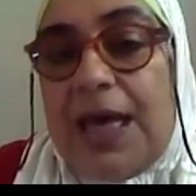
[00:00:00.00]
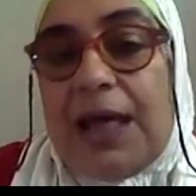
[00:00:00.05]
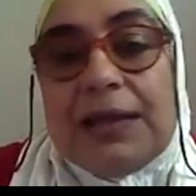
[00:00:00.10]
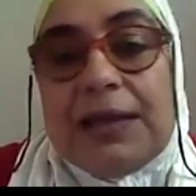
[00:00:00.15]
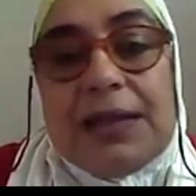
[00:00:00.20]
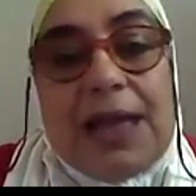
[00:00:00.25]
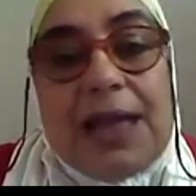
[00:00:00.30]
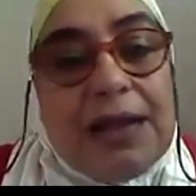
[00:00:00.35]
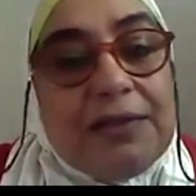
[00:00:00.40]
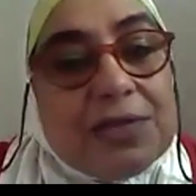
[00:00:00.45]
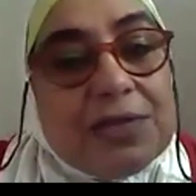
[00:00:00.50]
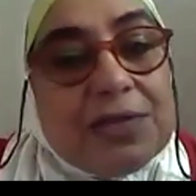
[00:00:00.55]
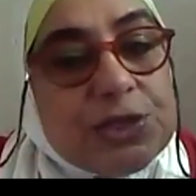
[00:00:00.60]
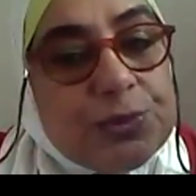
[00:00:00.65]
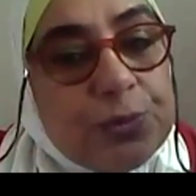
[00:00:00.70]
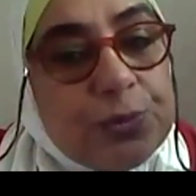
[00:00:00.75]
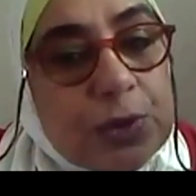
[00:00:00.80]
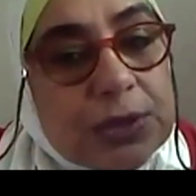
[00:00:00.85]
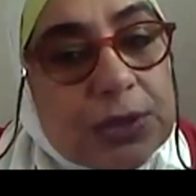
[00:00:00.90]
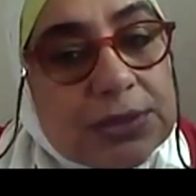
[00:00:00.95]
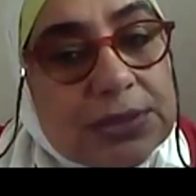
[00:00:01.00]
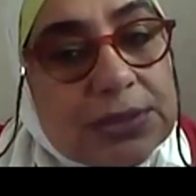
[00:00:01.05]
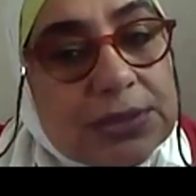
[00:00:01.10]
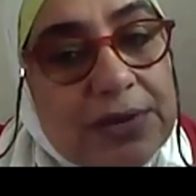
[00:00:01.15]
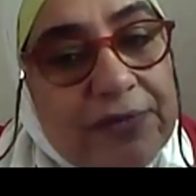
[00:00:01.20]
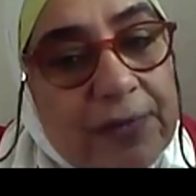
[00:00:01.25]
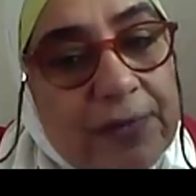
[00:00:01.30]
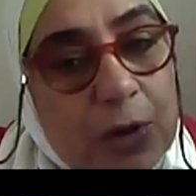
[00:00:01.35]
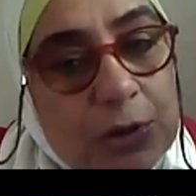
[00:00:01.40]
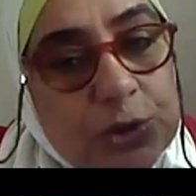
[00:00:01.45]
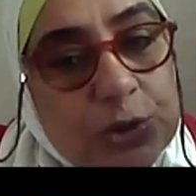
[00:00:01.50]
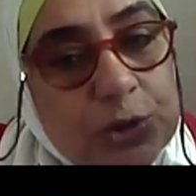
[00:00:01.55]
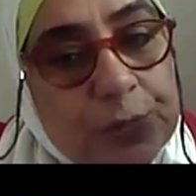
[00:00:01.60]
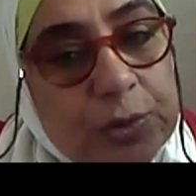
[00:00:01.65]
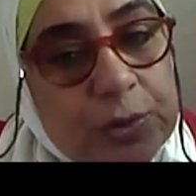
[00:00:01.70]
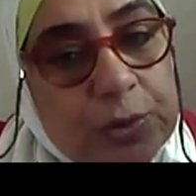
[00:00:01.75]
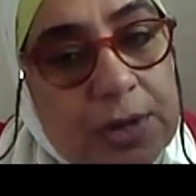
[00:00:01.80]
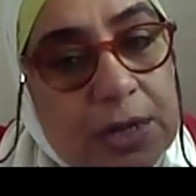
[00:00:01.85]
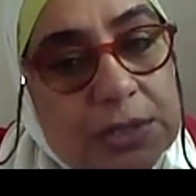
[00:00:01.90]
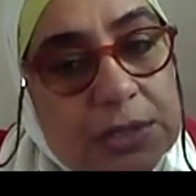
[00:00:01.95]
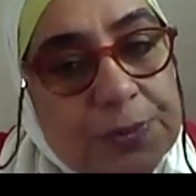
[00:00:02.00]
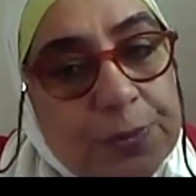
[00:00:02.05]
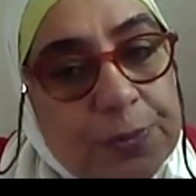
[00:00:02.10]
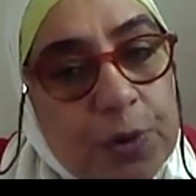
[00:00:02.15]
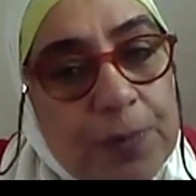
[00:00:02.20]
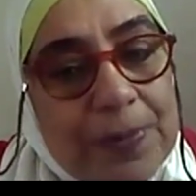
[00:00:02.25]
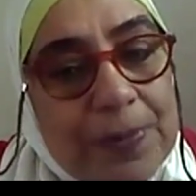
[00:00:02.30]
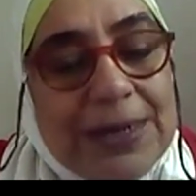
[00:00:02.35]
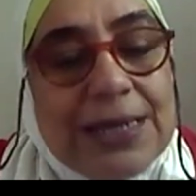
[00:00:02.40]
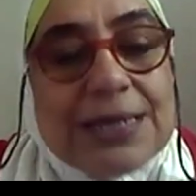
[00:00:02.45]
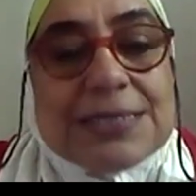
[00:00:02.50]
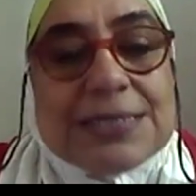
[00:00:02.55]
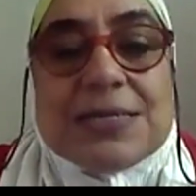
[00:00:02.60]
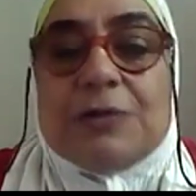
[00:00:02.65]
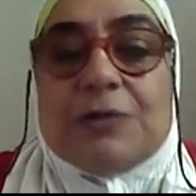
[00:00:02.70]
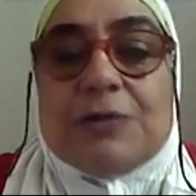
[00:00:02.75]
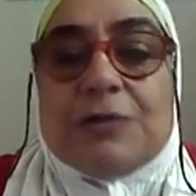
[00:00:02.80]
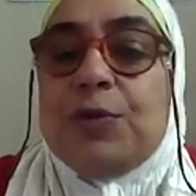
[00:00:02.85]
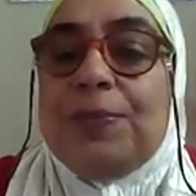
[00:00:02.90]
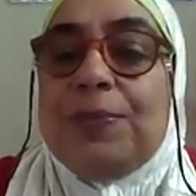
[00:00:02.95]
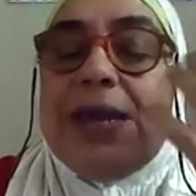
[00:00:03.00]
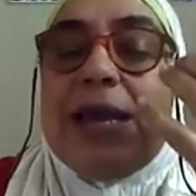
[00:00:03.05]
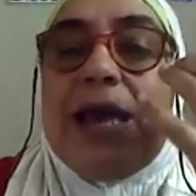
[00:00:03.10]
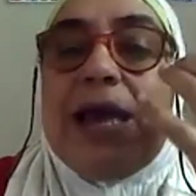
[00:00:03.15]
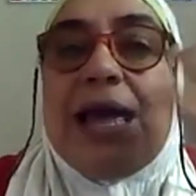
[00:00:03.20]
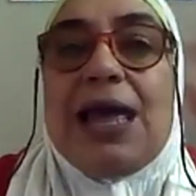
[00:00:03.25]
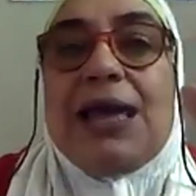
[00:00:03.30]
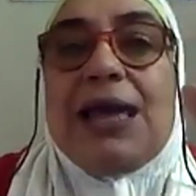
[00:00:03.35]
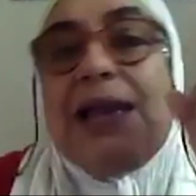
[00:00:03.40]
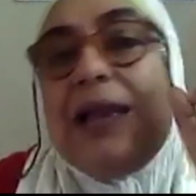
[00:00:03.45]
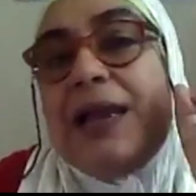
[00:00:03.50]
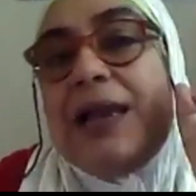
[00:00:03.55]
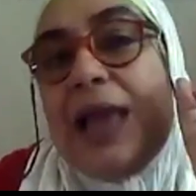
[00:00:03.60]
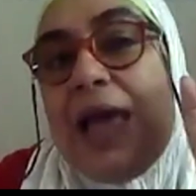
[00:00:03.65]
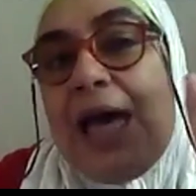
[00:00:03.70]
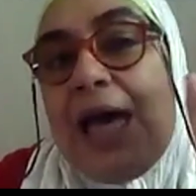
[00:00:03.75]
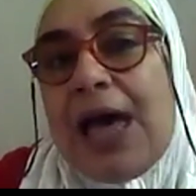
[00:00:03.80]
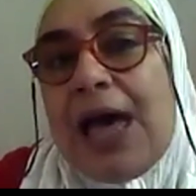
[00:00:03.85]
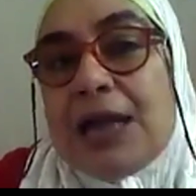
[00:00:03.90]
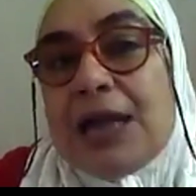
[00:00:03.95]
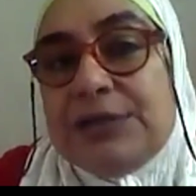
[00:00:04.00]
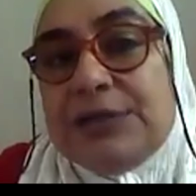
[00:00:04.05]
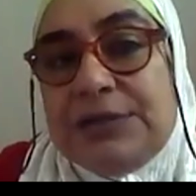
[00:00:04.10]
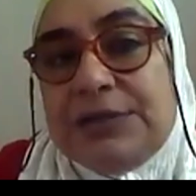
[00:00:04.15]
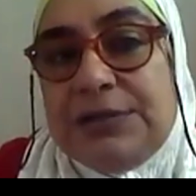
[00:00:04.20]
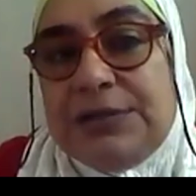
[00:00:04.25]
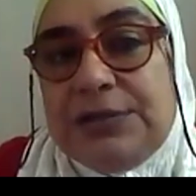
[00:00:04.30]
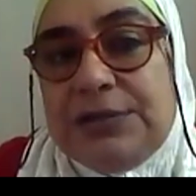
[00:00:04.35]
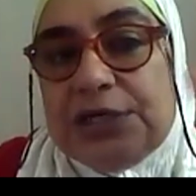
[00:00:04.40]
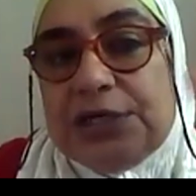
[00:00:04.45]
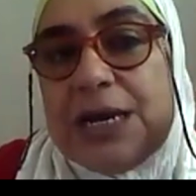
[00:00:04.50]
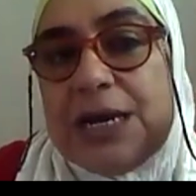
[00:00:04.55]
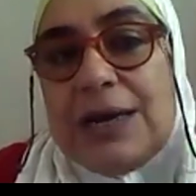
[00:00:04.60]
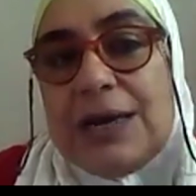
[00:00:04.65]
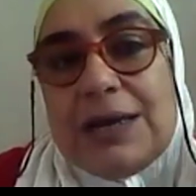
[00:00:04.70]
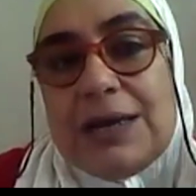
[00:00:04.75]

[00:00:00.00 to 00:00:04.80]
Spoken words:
Like this word, if I'm going to pronounce properly, it's going to be al-hajj.